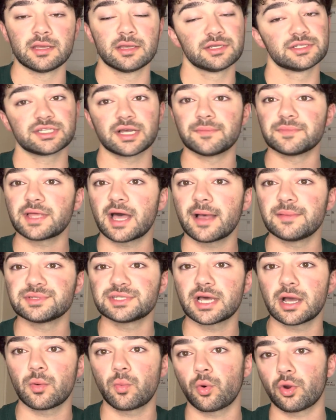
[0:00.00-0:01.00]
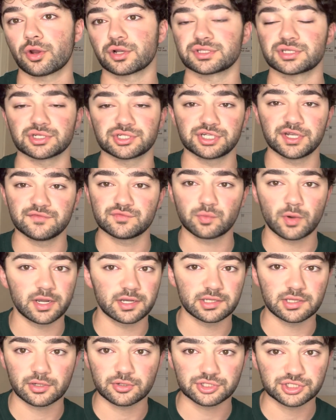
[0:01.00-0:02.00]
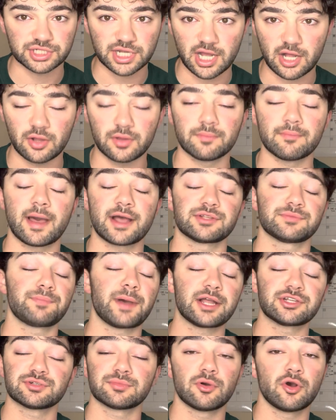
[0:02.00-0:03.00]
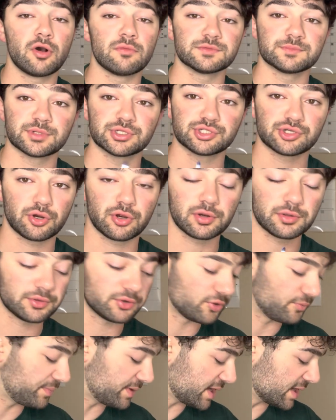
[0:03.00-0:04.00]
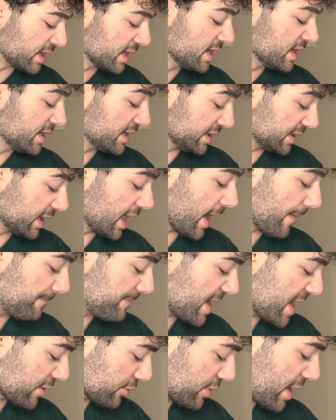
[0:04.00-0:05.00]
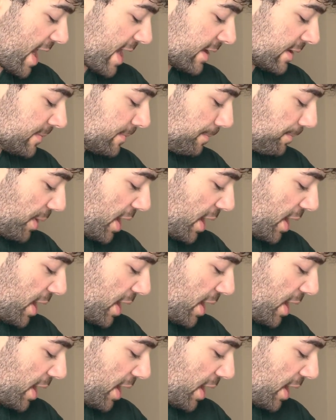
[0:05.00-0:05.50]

Sometimes that works. The Chiefs went in their shell. Patrick Mahomes matured a little bit. He got better at it.